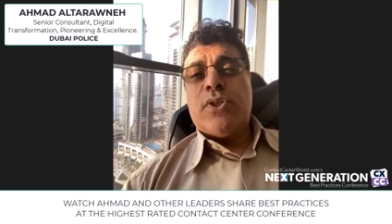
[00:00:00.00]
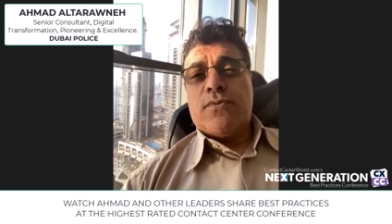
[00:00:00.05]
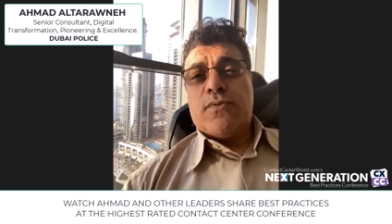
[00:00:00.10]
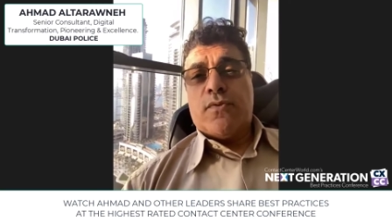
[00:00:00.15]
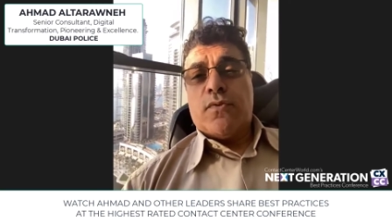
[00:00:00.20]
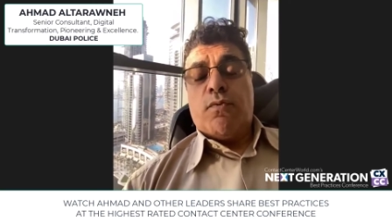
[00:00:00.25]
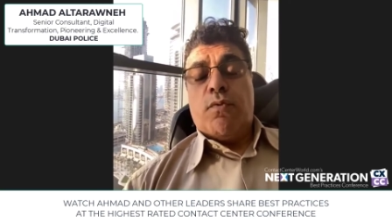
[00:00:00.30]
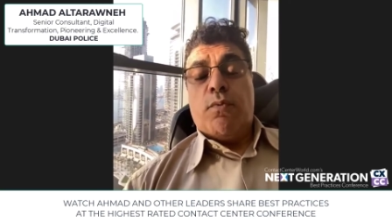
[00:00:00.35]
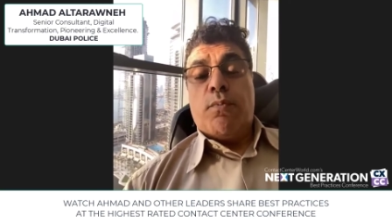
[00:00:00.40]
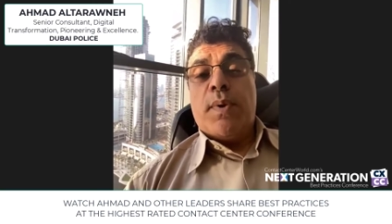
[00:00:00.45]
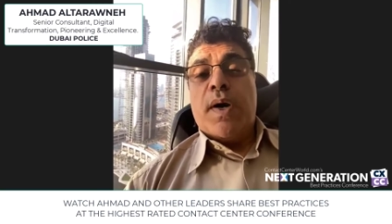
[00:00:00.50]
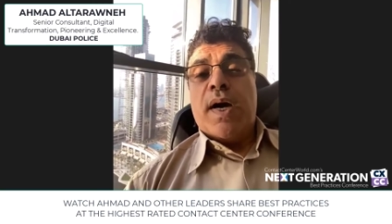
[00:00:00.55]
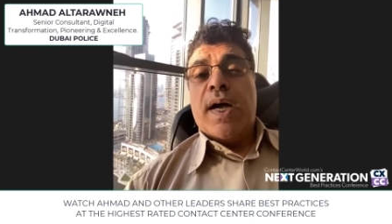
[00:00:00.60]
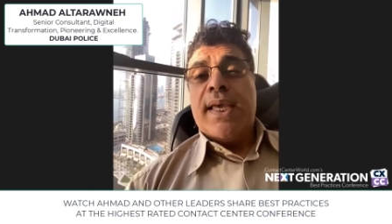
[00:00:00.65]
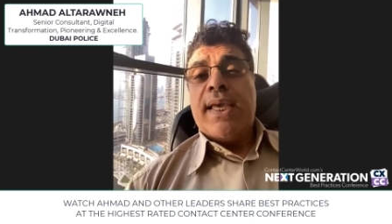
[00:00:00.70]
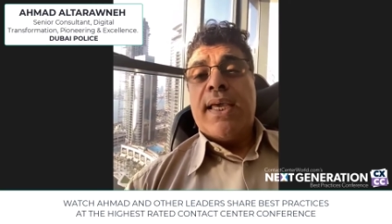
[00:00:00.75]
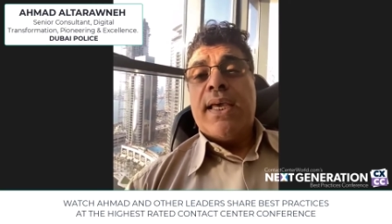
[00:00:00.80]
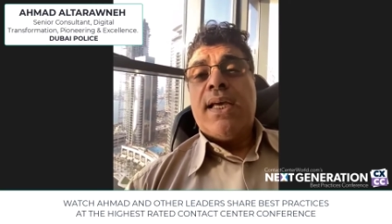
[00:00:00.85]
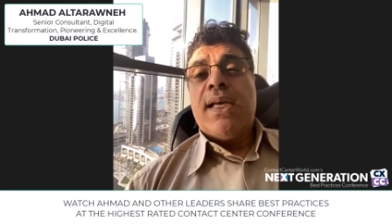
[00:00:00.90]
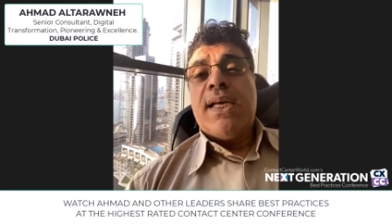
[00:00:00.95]
of
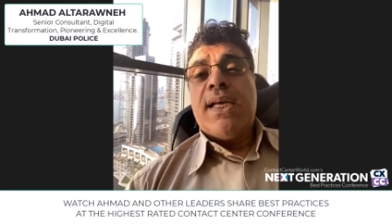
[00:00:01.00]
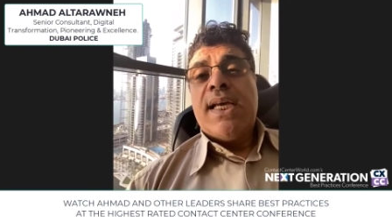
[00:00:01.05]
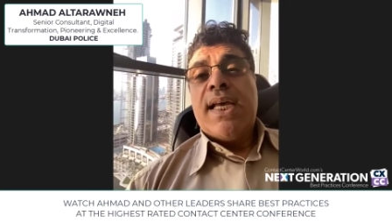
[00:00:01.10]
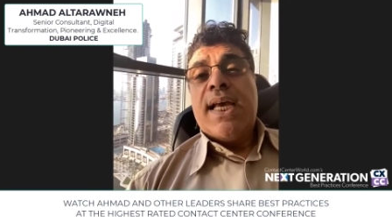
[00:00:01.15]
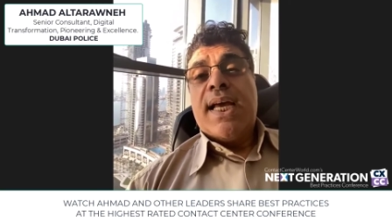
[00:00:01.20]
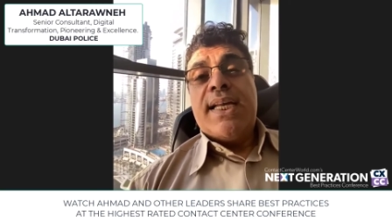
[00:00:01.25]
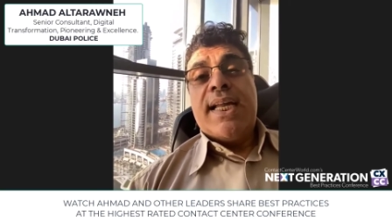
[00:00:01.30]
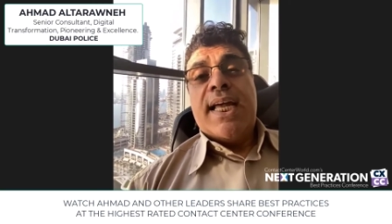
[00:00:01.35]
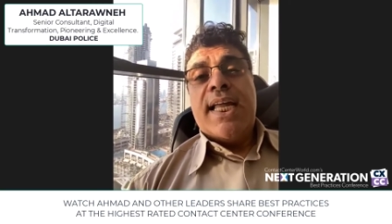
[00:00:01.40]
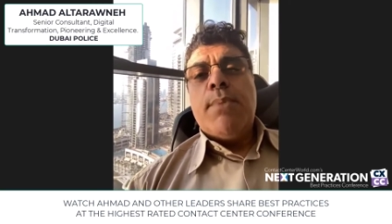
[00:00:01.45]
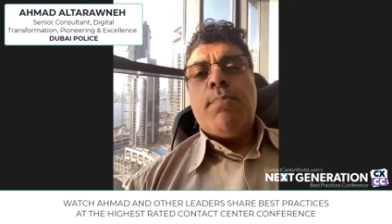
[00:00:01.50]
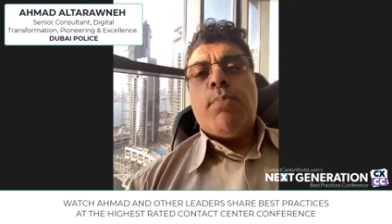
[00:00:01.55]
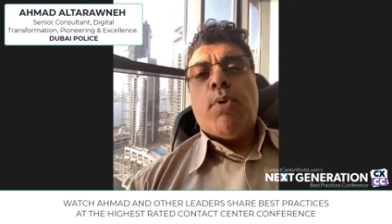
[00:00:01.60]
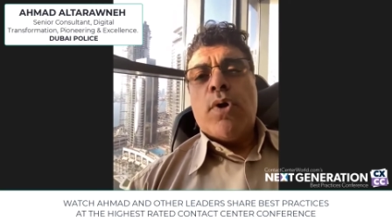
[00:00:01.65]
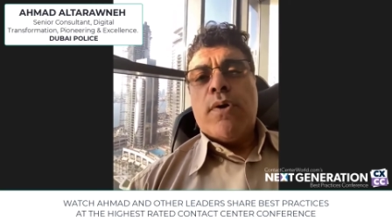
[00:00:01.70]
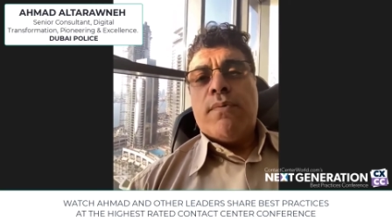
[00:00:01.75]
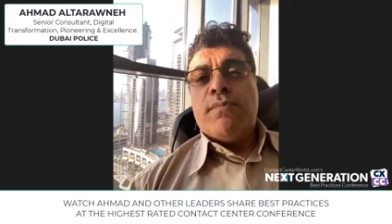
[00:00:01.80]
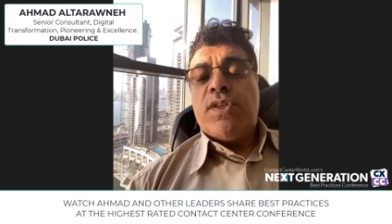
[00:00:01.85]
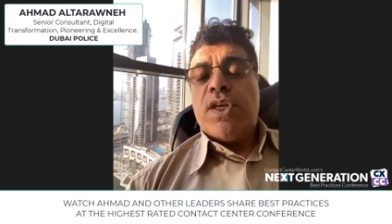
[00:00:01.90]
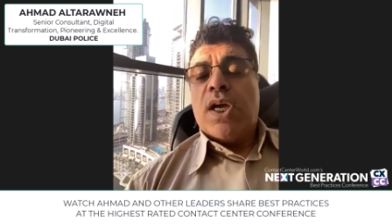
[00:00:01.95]
Dubai at any
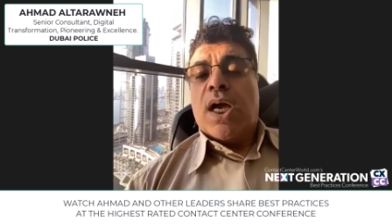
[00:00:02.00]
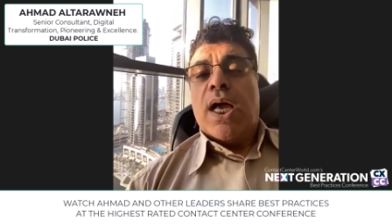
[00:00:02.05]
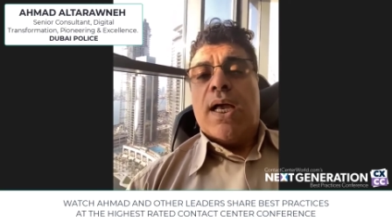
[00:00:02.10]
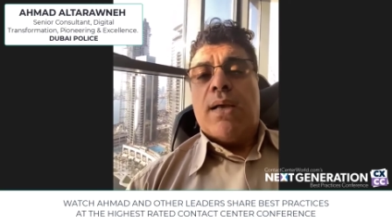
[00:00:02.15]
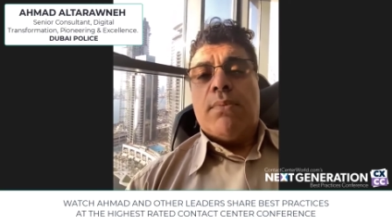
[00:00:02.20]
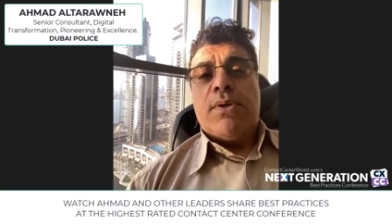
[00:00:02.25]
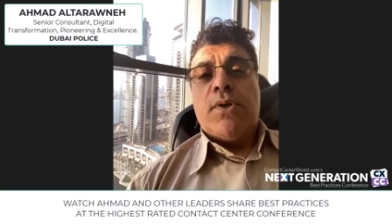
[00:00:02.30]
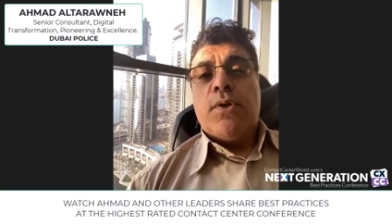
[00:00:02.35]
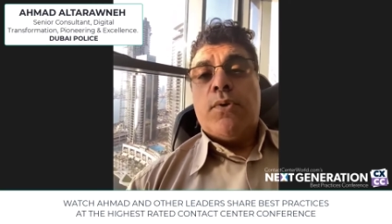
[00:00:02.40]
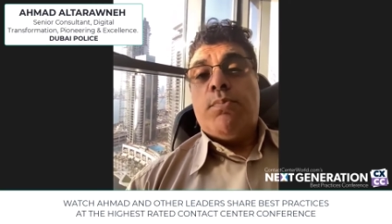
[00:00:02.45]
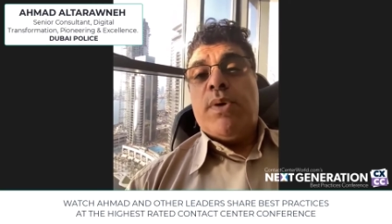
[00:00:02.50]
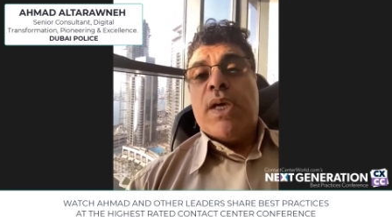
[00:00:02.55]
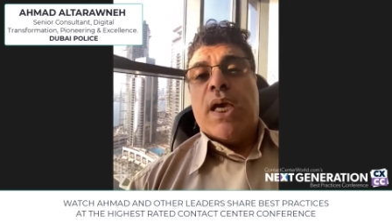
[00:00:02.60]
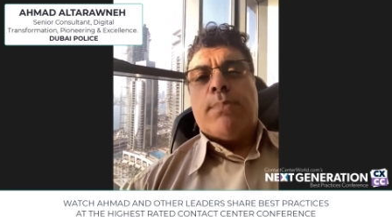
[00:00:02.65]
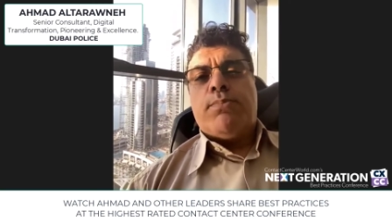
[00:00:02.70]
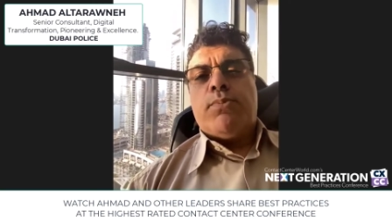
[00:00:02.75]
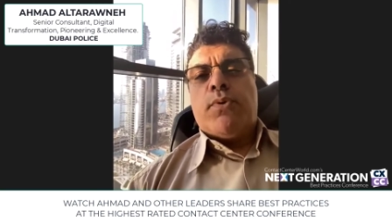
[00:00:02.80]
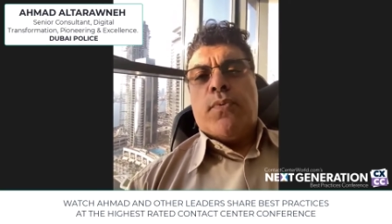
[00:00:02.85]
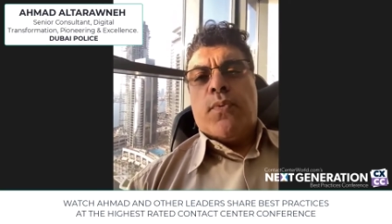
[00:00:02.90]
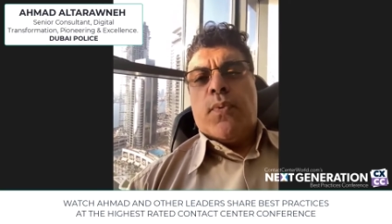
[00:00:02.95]
point in time could be
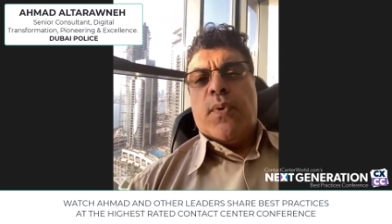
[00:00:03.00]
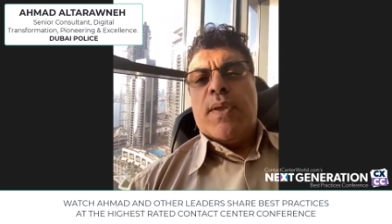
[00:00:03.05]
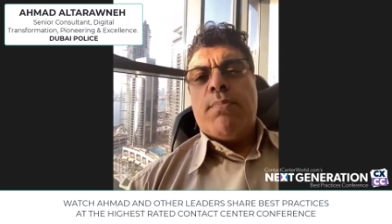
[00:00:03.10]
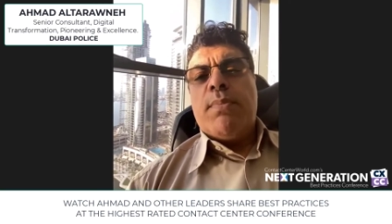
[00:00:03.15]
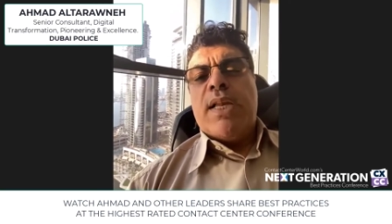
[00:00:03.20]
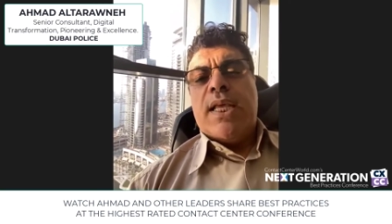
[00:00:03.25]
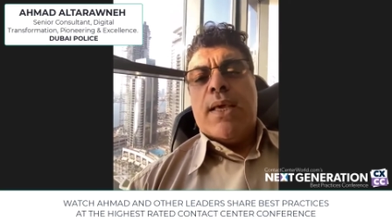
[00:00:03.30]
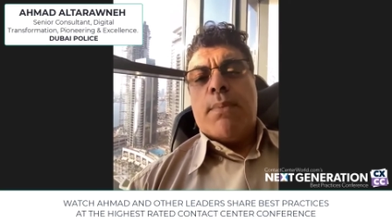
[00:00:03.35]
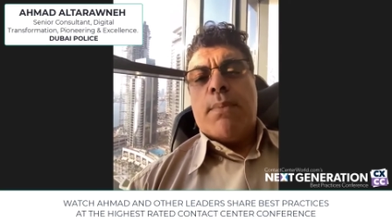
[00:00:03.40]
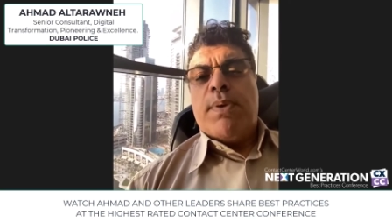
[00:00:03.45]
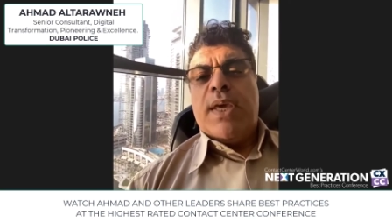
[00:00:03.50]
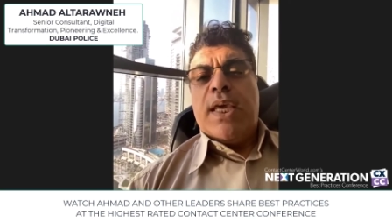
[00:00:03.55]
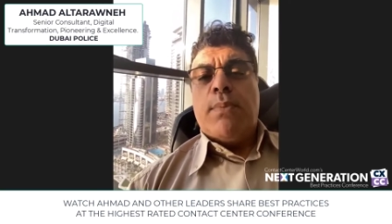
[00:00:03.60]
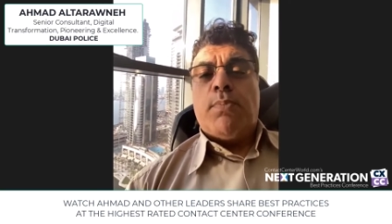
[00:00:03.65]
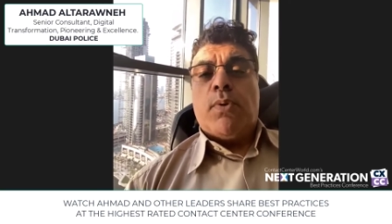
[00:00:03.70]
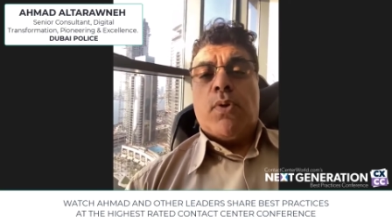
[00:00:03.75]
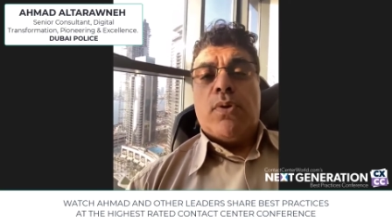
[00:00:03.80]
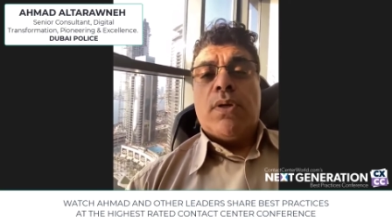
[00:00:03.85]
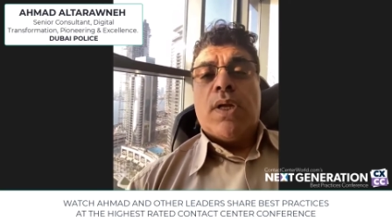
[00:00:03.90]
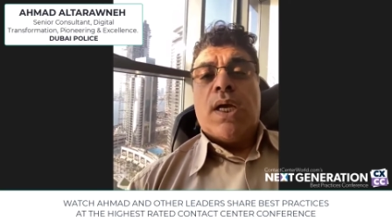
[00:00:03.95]
up to 3 million
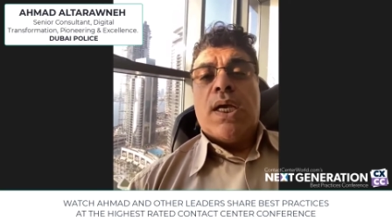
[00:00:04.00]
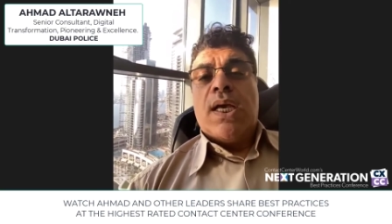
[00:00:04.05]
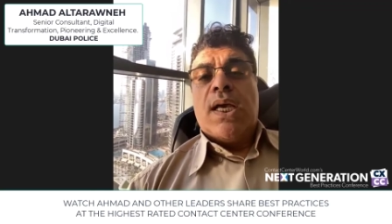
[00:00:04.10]
people.